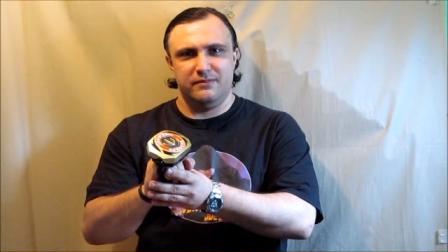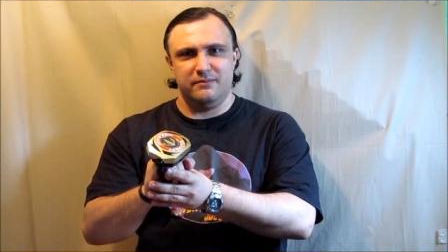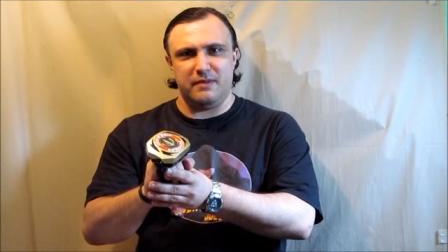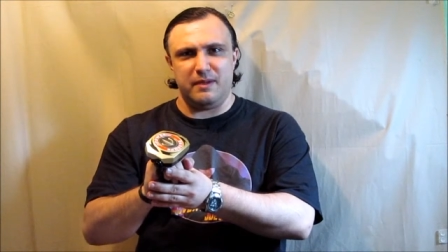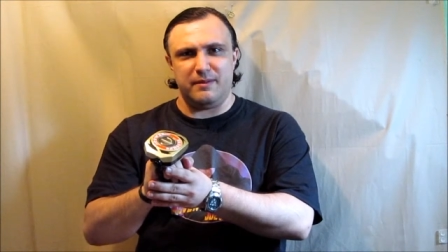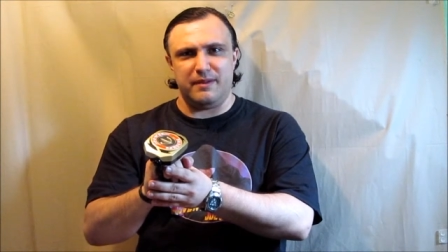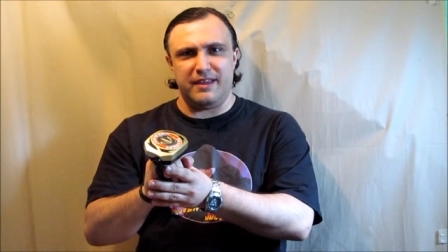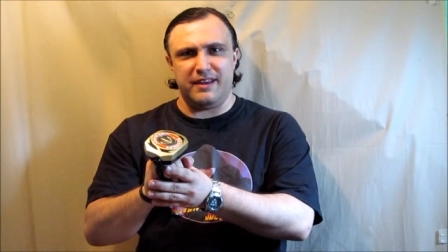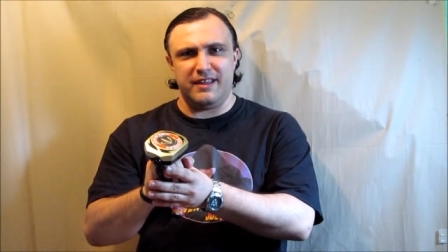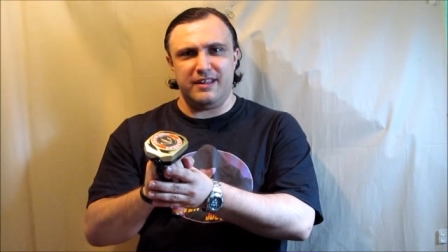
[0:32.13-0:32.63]

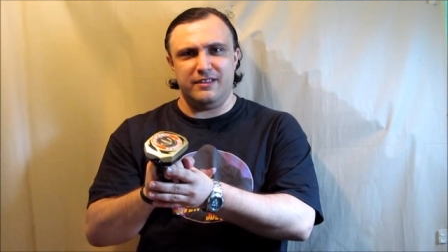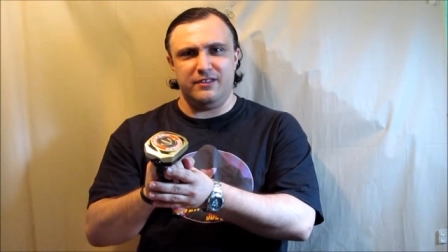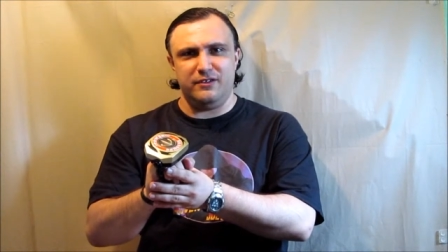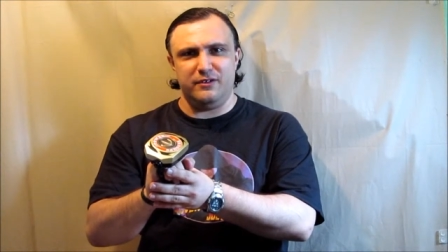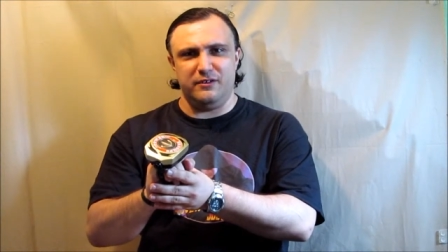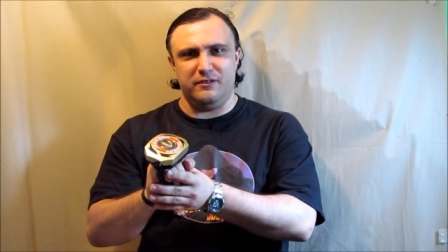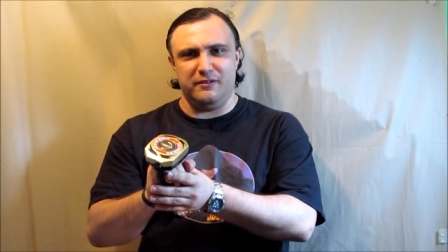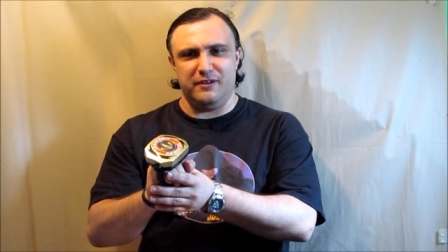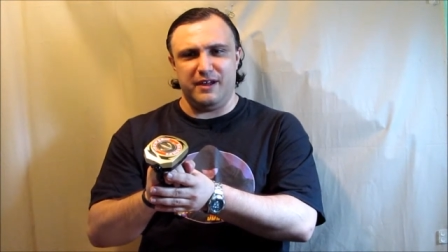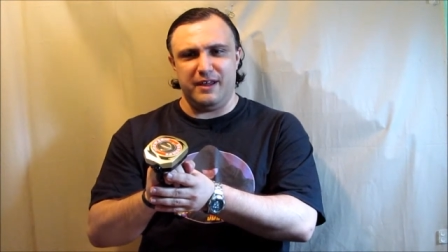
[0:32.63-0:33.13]
Maybe I didn't
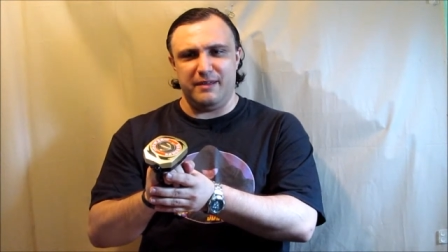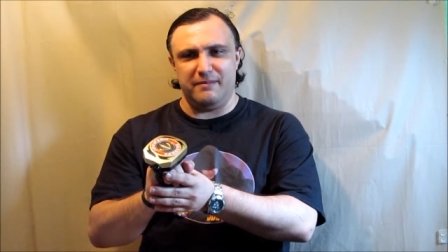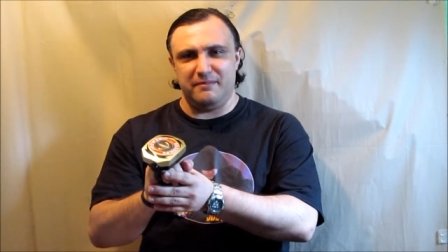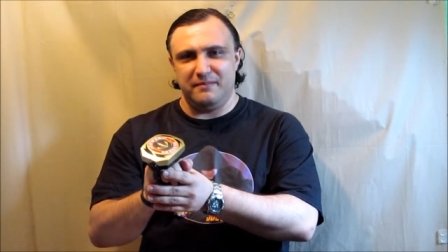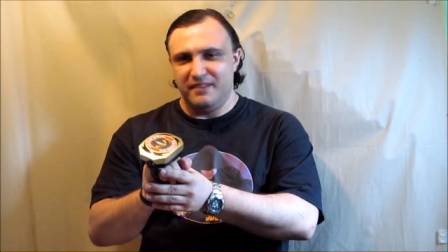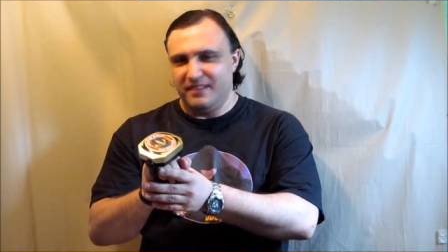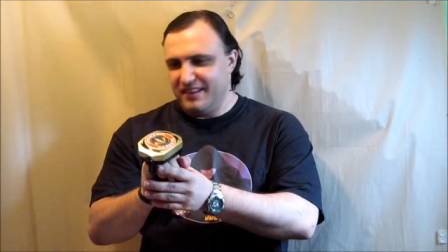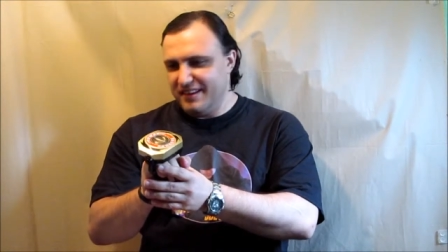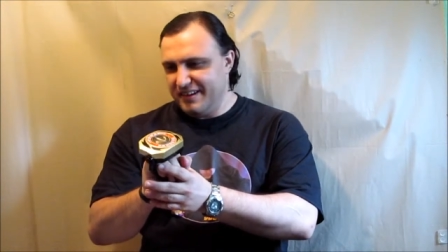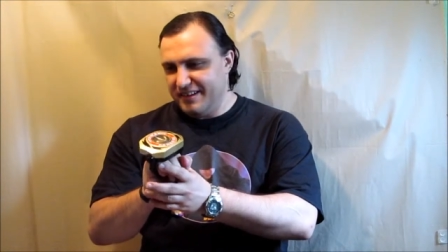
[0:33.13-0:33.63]
do it
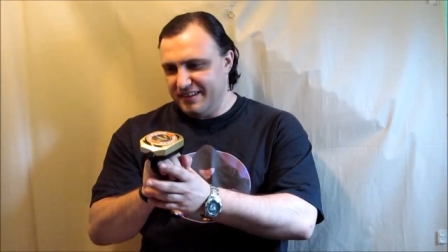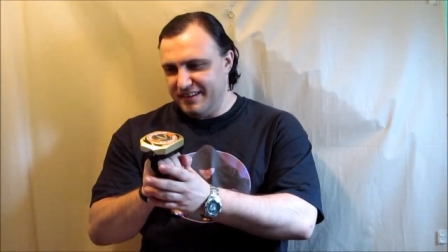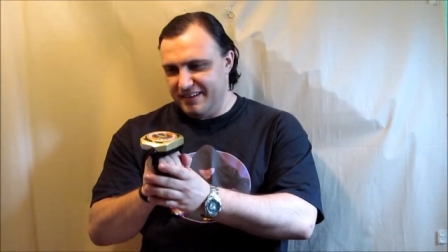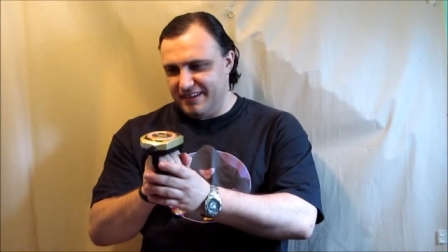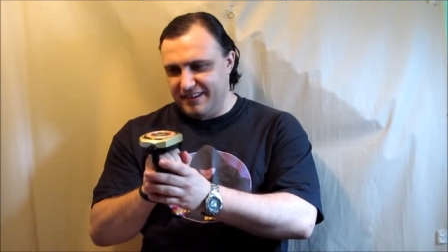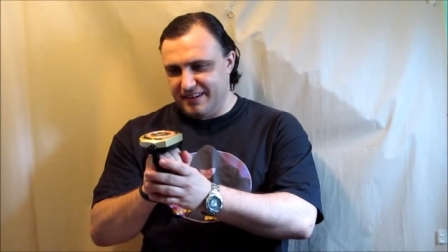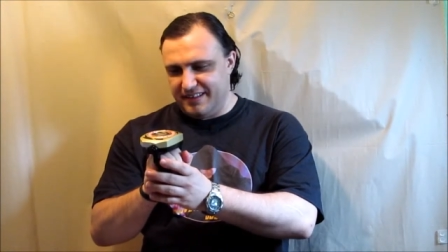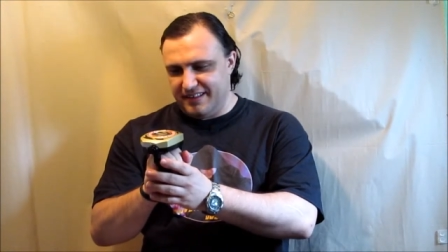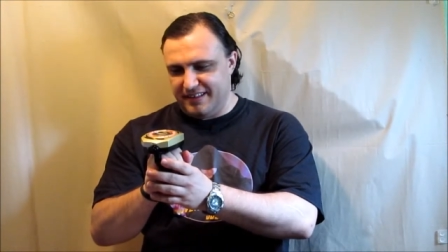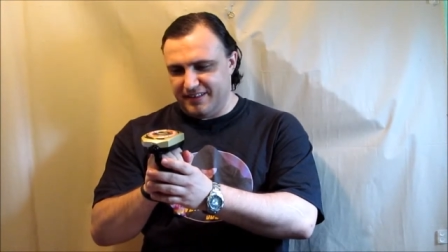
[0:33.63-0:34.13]

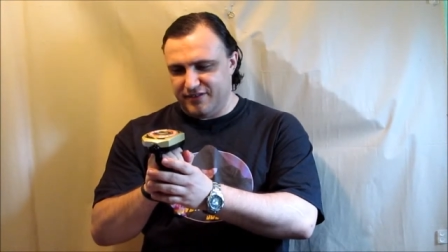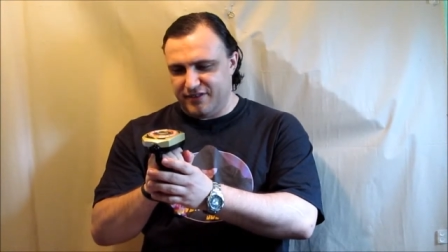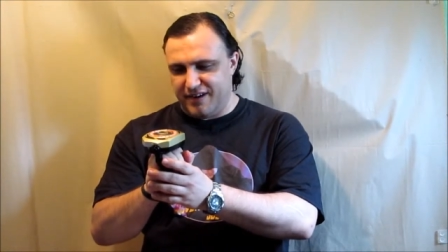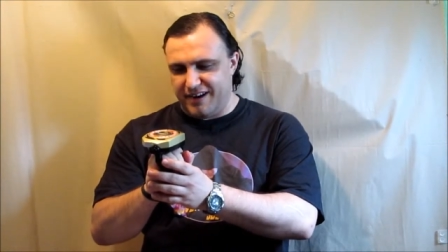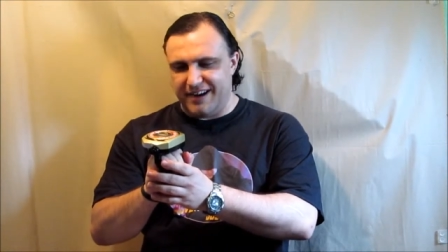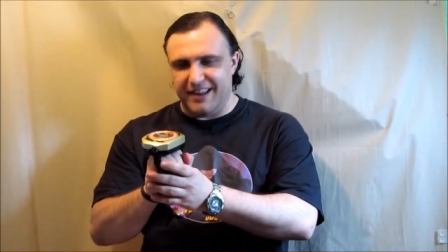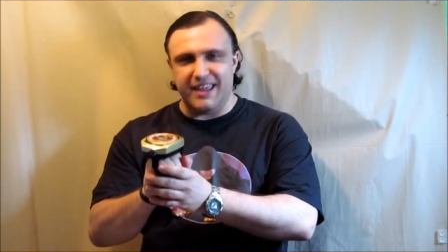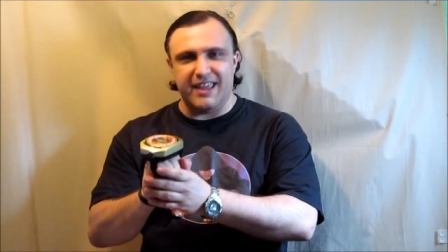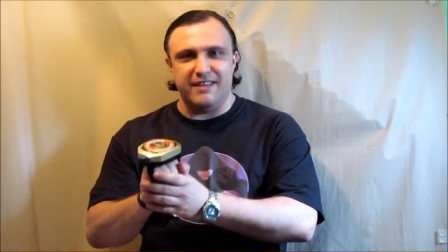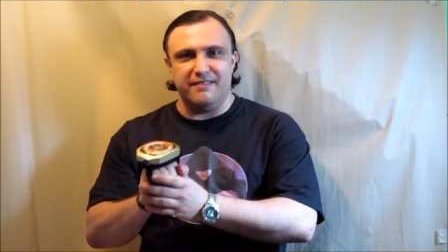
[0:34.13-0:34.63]
right. Let's
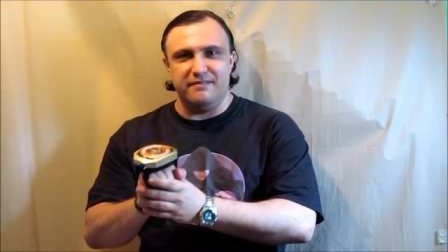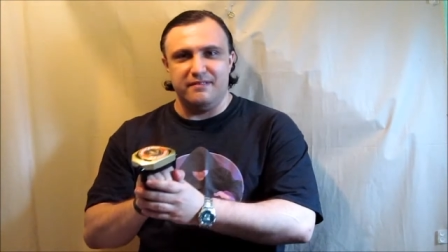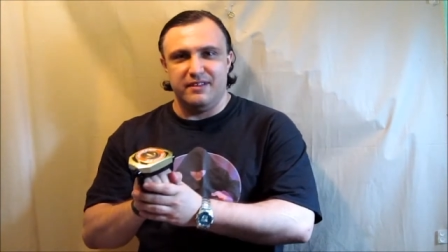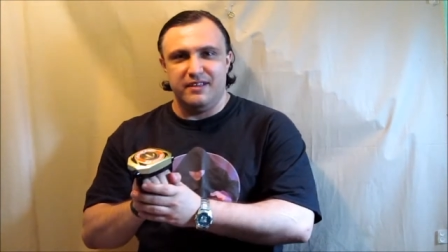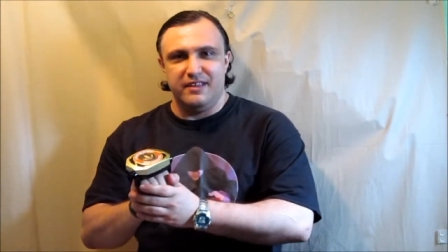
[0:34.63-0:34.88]
try it again.